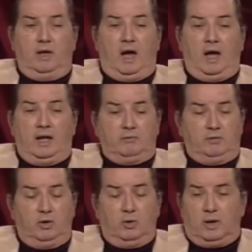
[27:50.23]
I have
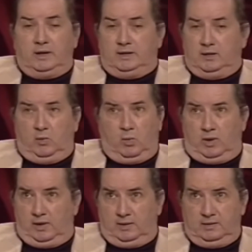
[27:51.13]
no idea
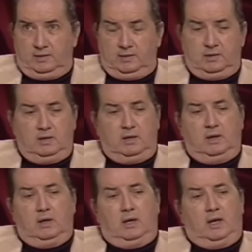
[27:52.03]
why.
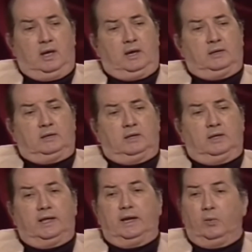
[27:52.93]
And the
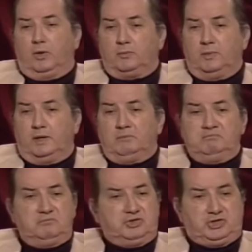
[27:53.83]
lady with me,
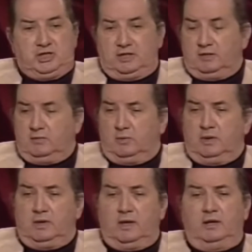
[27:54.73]
she didn't
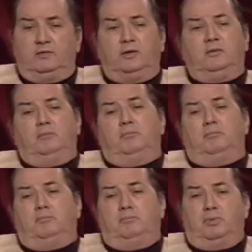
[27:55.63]
realize it.
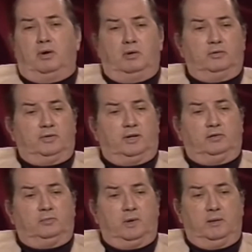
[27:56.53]
Paul
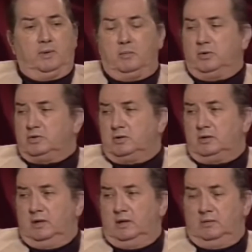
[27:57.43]
Tice, my
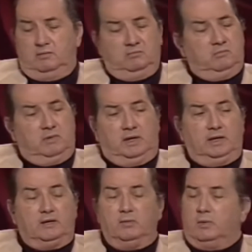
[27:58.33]
publisher, he
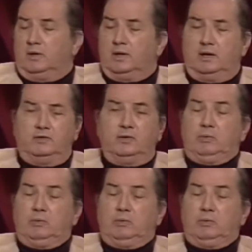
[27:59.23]
didn't realize it.